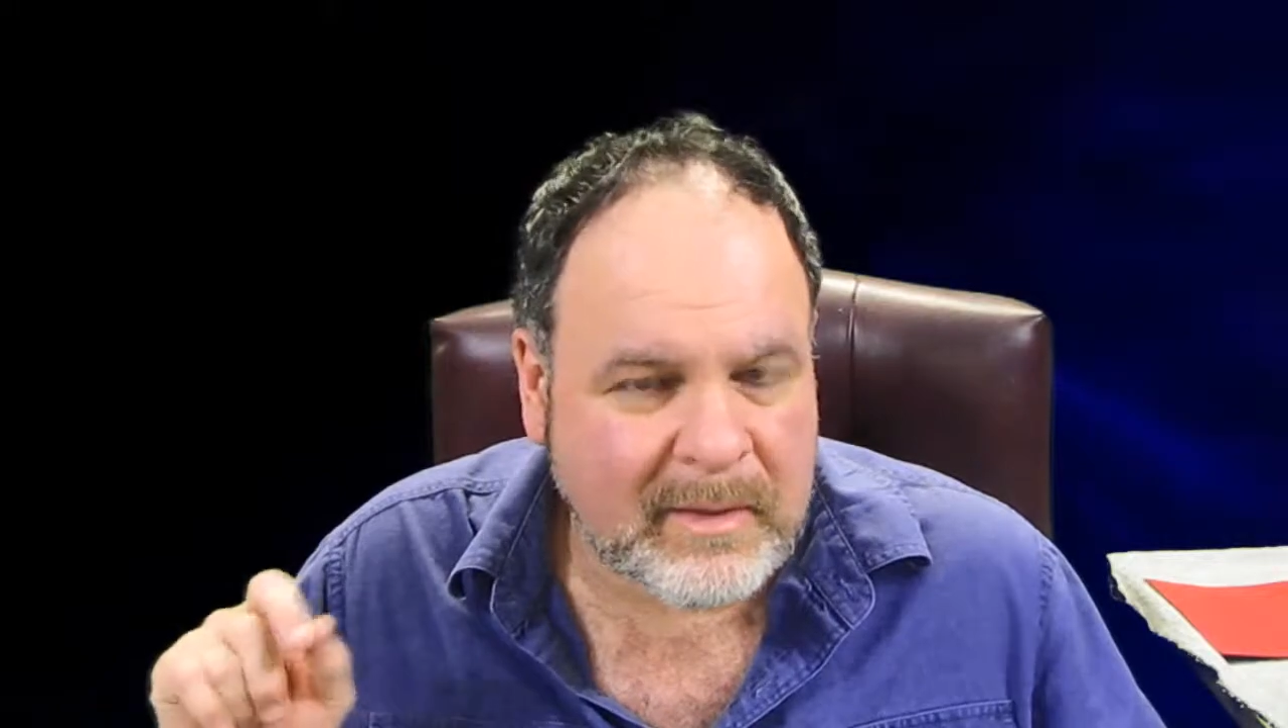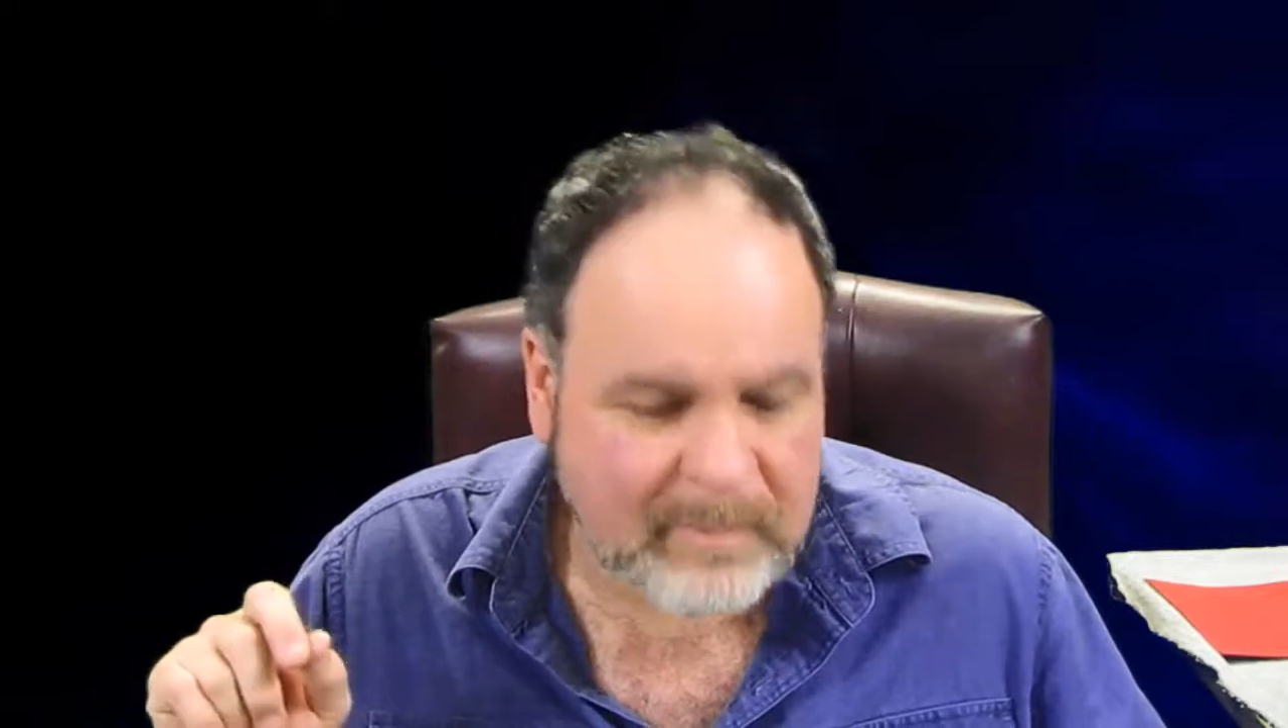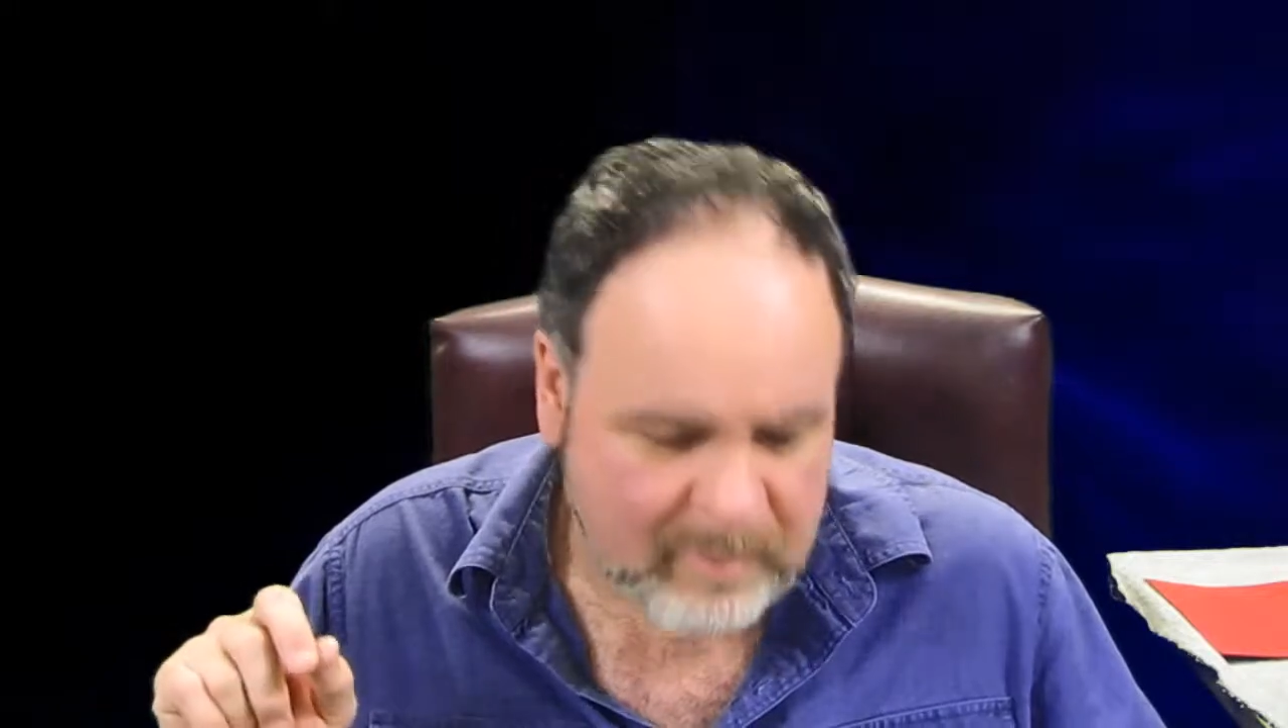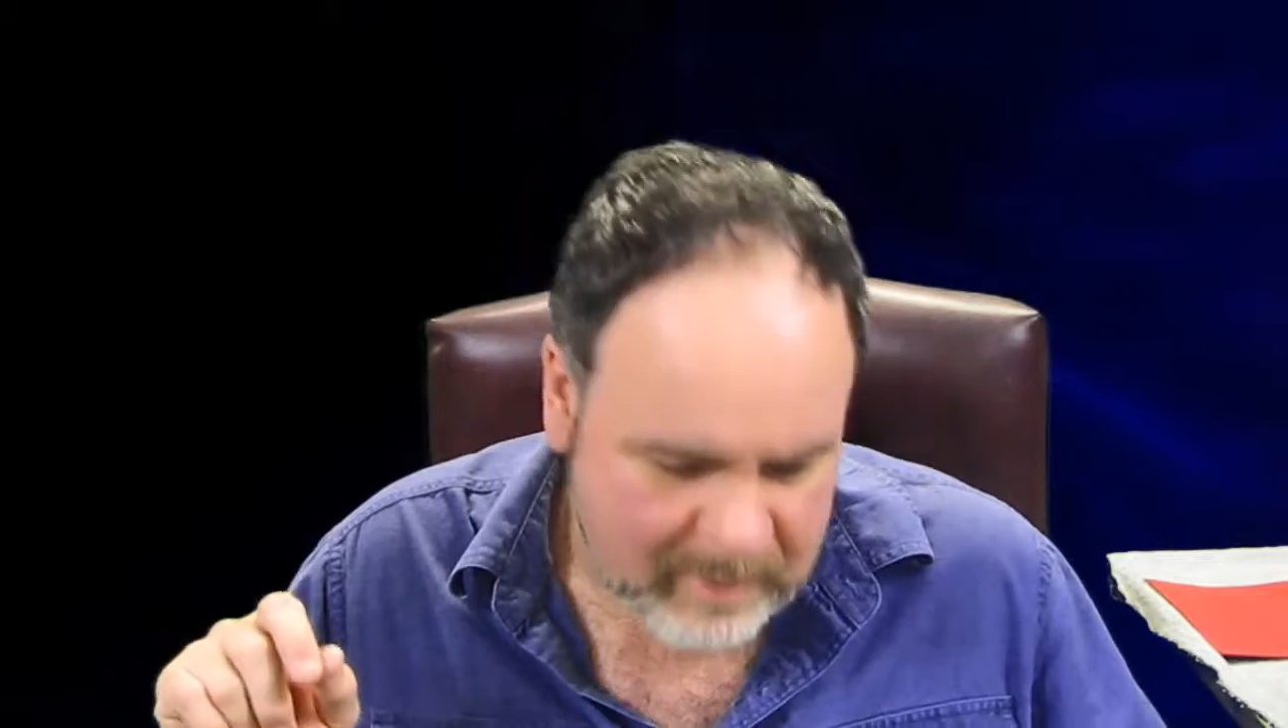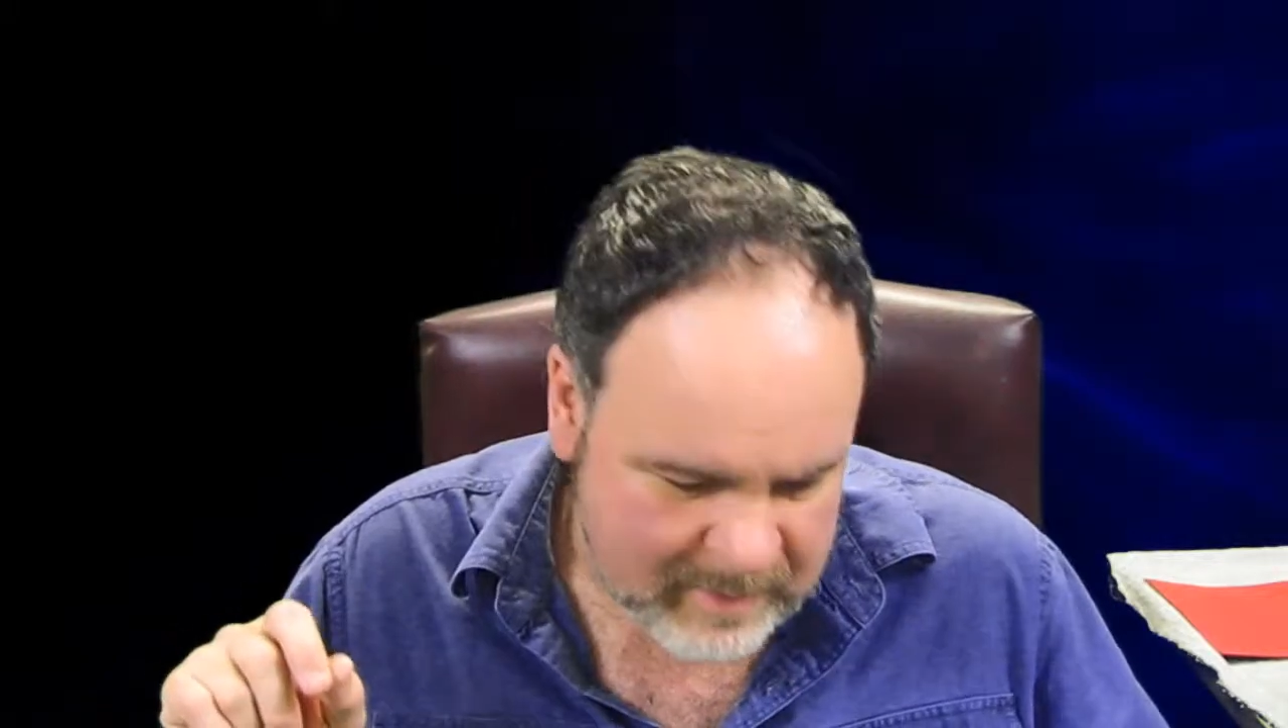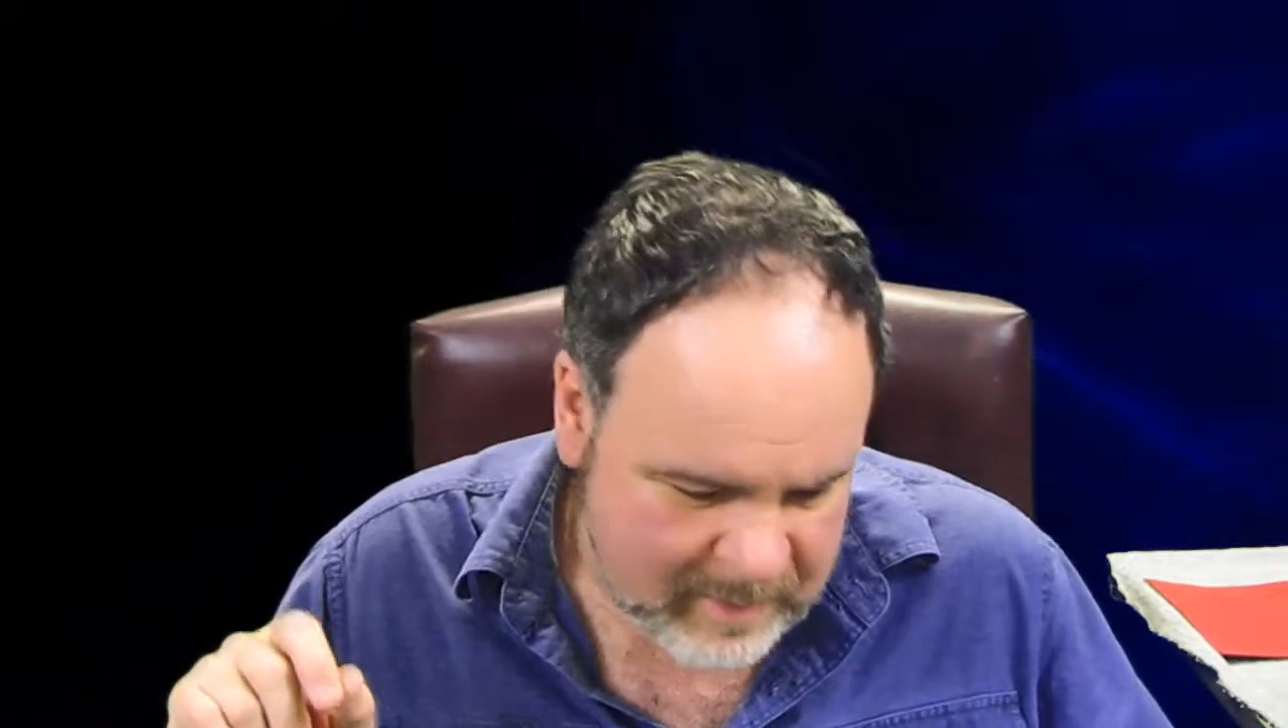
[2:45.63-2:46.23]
input.